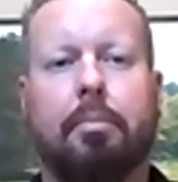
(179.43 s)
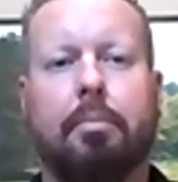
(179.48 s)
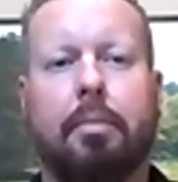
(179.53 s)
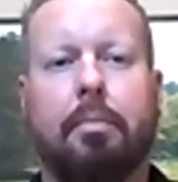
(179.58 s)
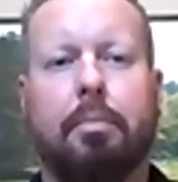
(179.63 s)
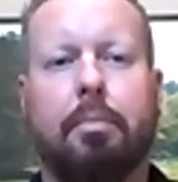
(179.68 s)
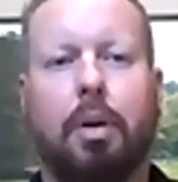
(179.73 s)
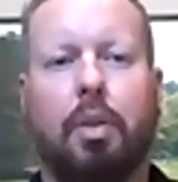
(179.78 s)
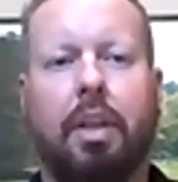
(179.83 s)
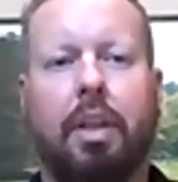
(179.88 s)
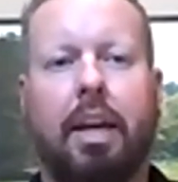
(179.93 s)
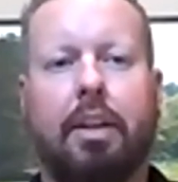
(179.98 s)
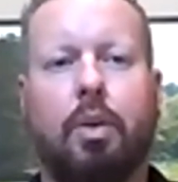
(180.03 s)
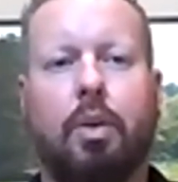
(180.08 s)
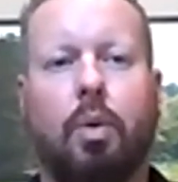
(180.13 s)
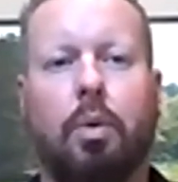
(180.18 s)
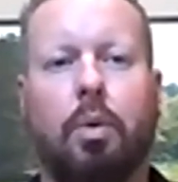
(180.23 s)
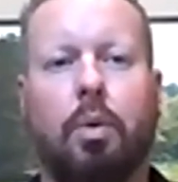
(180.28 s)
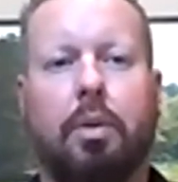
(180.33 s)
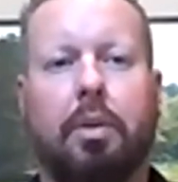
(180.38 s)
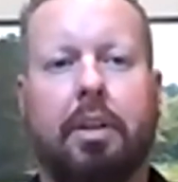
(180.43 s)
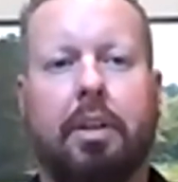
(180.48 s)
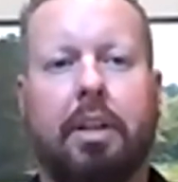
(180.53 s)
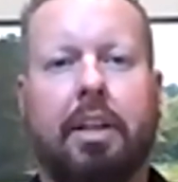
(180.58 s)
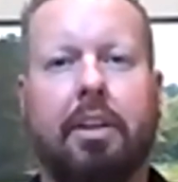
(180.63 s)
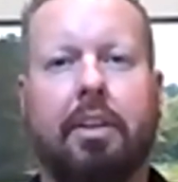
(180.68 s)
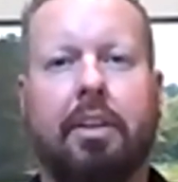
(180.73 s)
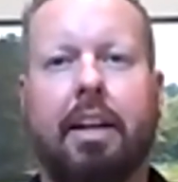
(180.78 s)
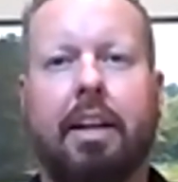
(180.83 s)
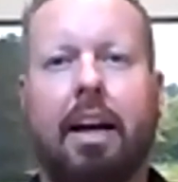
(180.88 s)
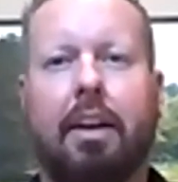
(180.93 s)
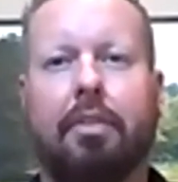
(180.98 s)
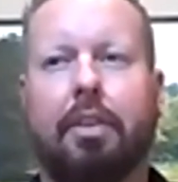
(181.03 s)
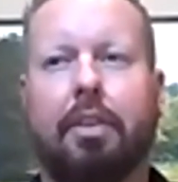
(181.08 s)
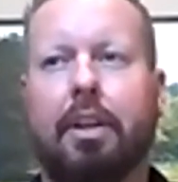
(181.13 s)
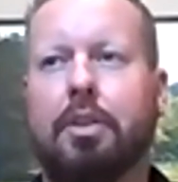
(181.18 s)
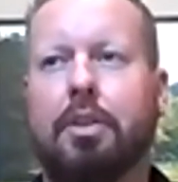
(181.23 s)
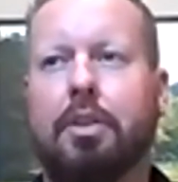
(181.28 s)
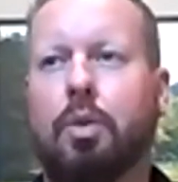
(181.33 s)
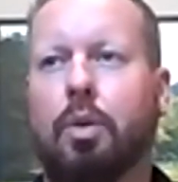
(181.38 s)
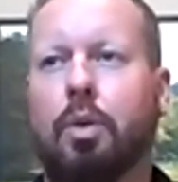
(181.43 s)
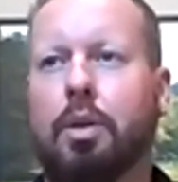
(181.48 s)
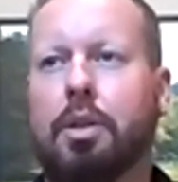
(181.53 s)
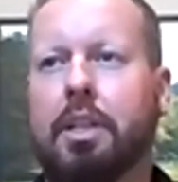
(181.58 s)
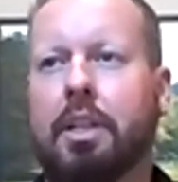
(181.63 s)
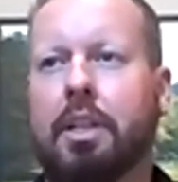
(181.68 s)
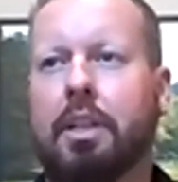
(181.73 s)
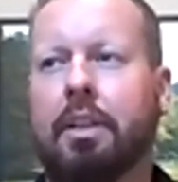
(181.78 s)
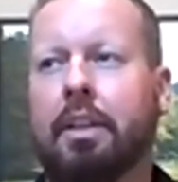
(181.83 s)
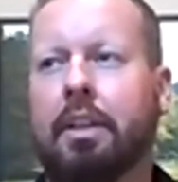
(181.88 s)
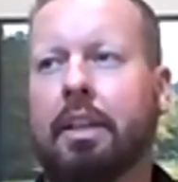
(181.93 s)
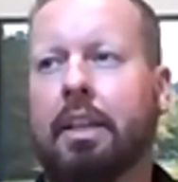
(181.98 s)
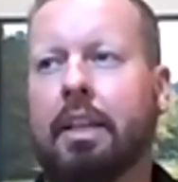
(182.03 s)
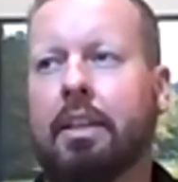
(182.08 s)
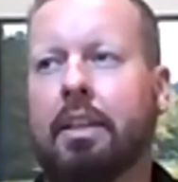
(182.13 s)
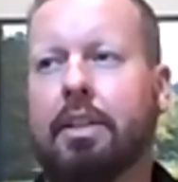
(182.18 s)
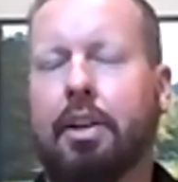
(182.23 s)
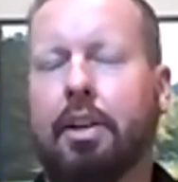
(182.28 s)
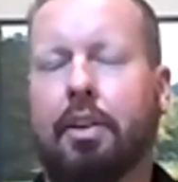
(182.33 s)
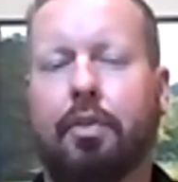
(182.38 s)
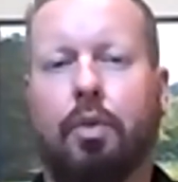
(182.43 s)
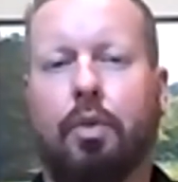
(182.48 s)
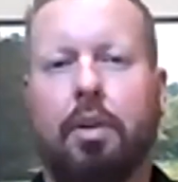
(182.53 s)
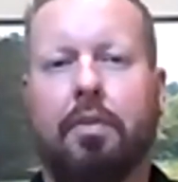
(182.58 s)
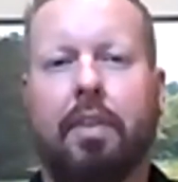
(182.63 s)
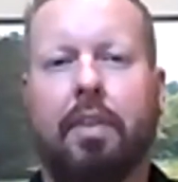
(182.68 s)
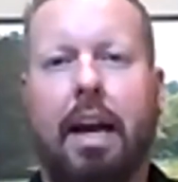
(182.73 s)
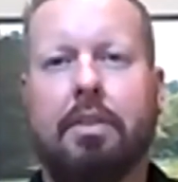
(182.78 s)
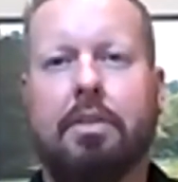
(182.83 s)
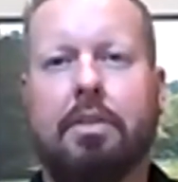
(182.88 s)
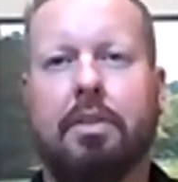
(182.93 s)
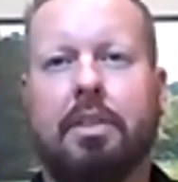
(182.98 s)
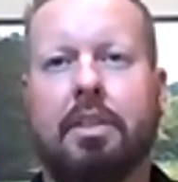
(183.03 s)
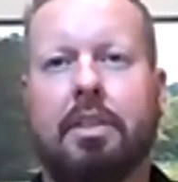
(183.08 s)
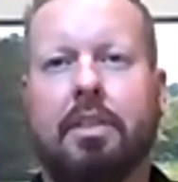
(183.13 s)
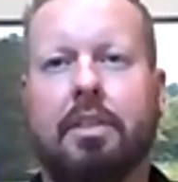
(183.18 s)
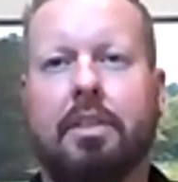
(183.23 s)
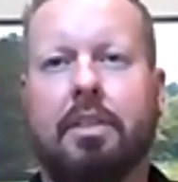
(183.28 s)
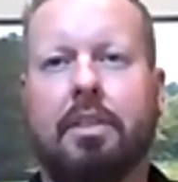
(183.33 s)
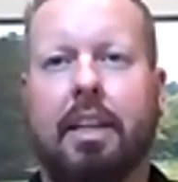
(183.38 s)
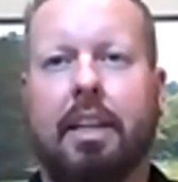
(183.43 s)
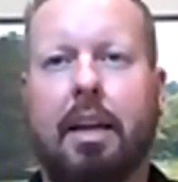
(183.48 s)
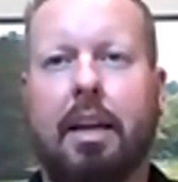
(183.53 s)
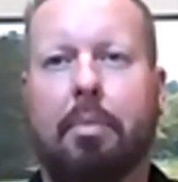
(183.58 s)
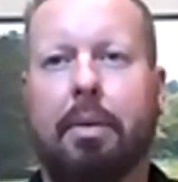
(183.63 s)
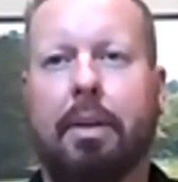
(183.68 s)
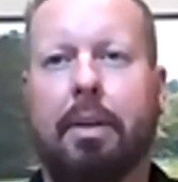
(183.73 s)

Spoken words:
both headquartered here in Alpharetta, Georgia. Tier 4 Advisors is the company I